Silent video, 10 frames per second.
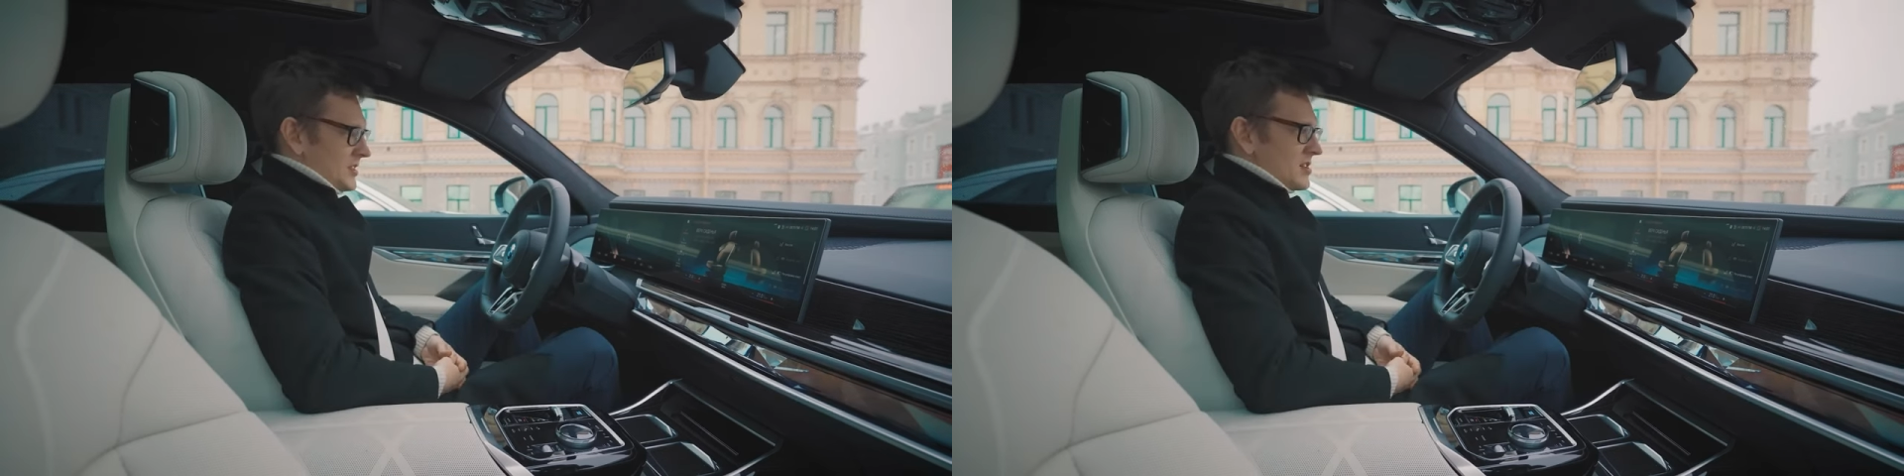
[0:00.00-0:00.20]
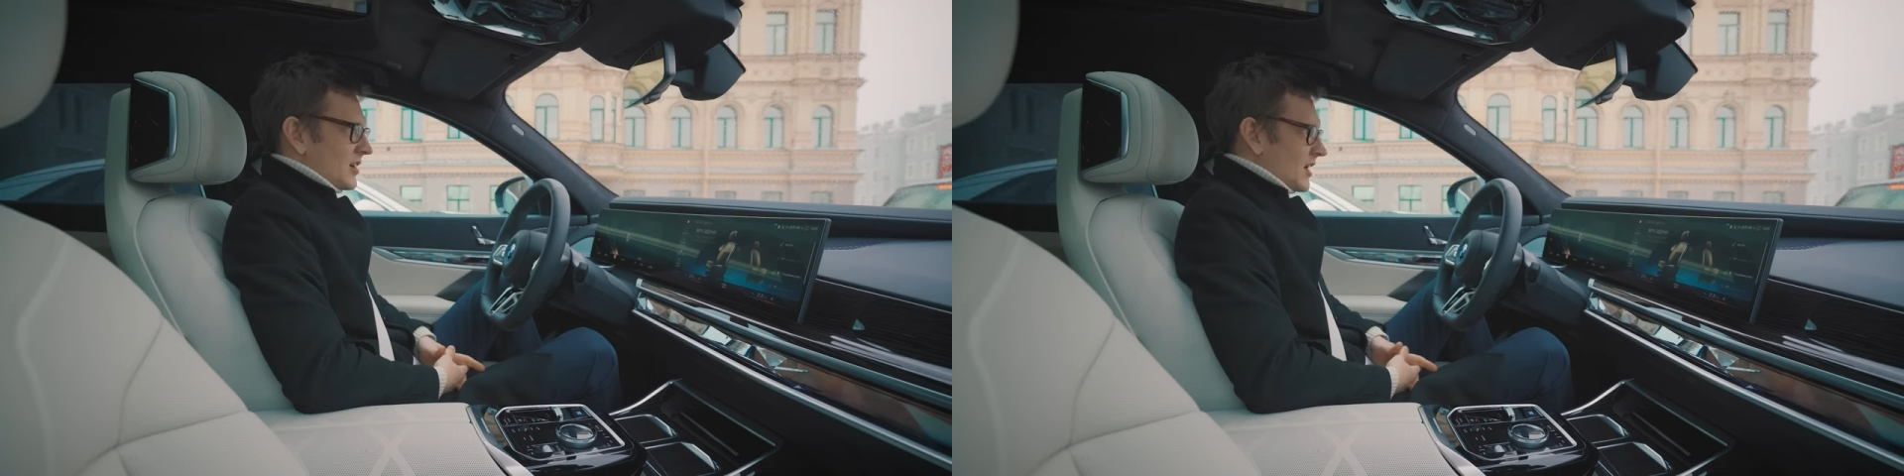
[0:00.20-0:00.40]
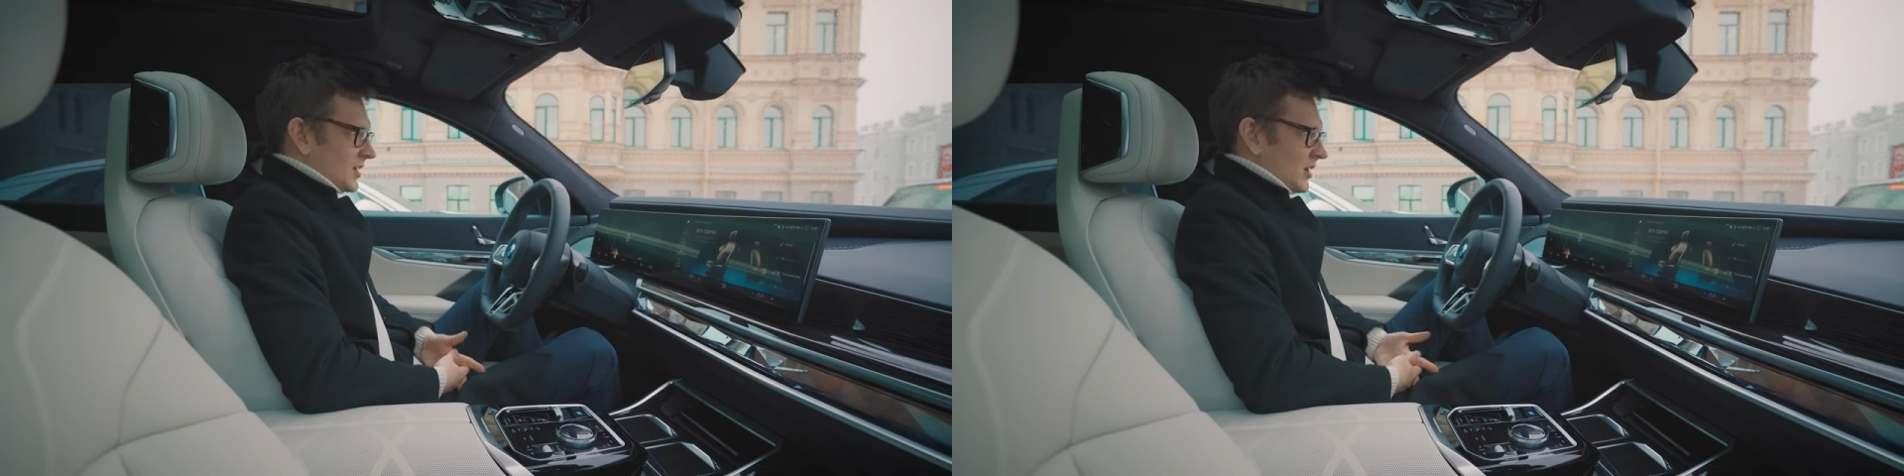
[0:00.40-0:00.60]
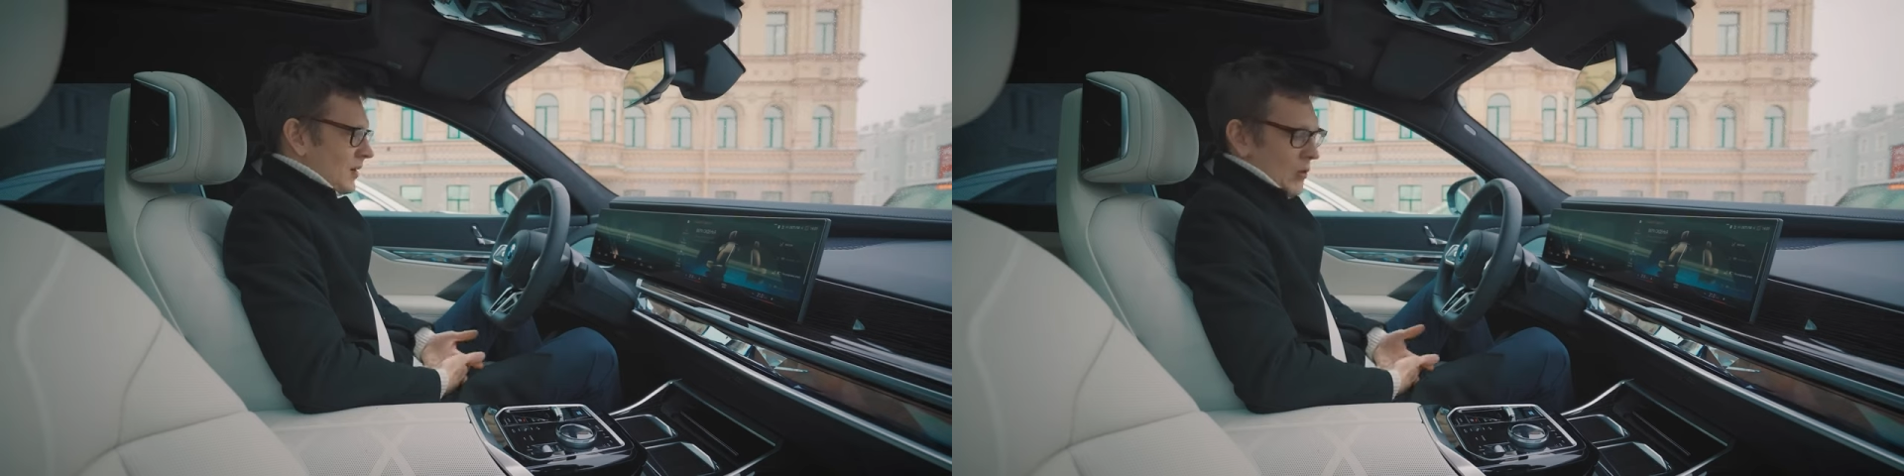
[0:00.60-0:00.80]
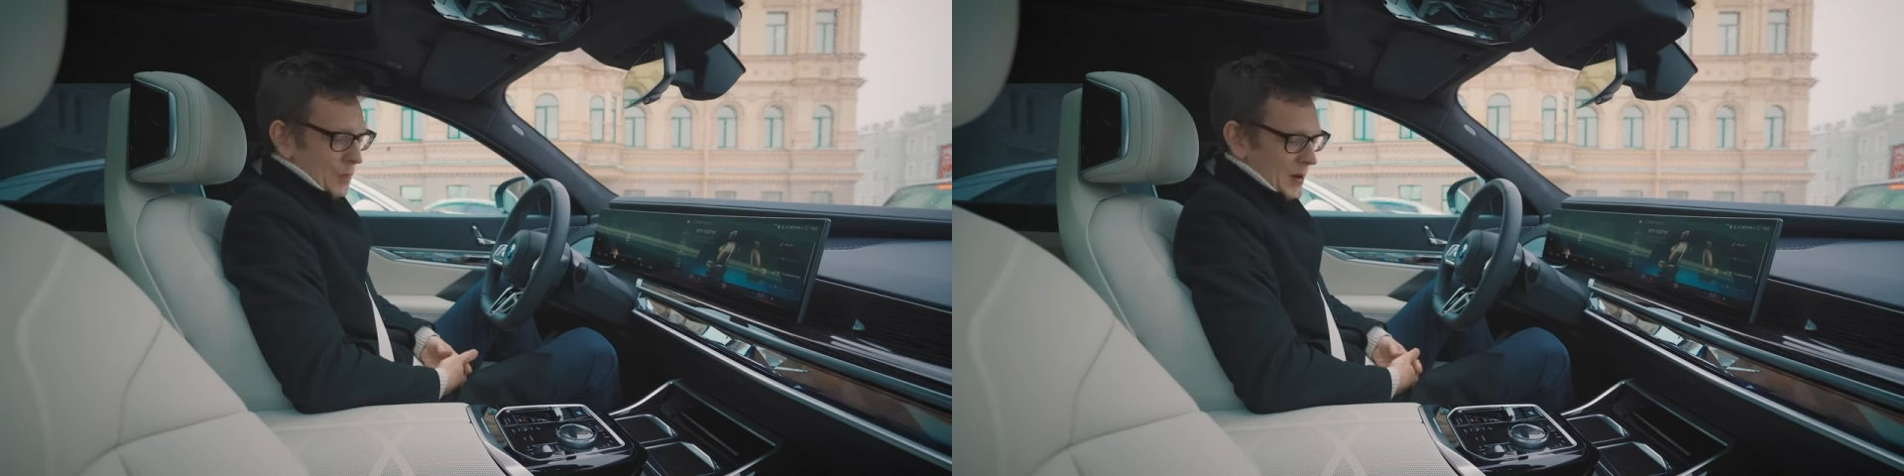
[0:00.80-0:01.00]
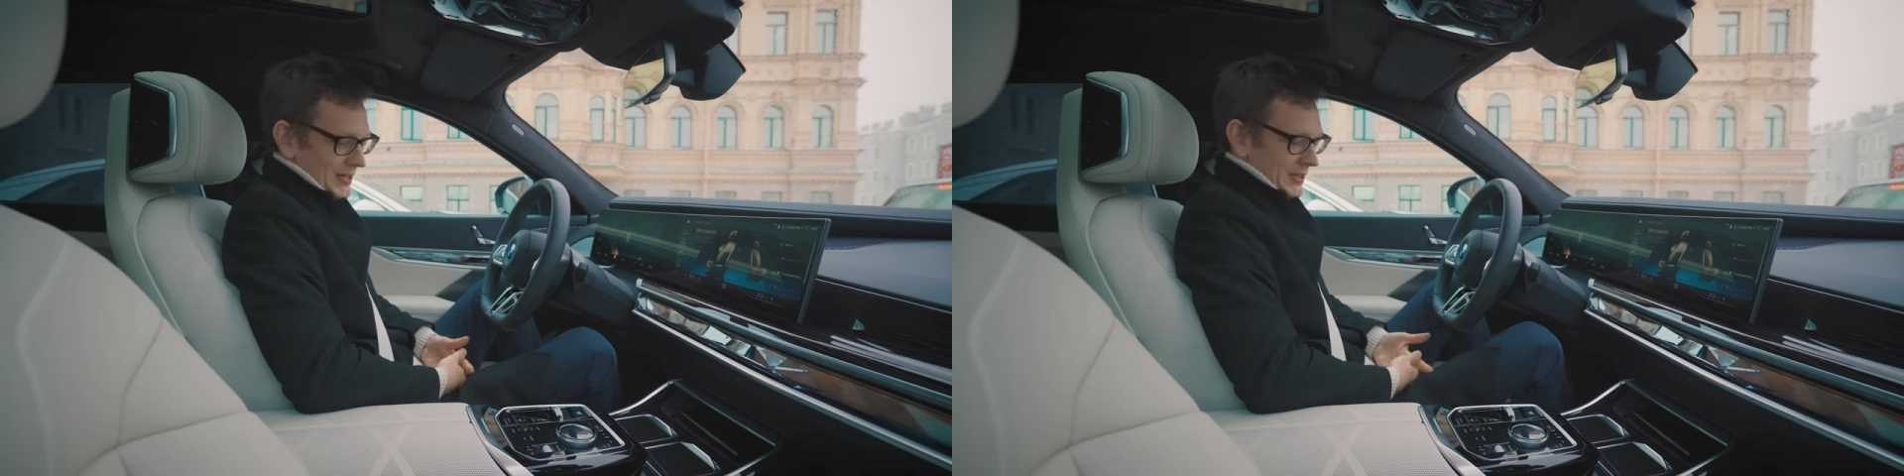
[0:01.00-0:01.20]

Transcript: you to get out of it.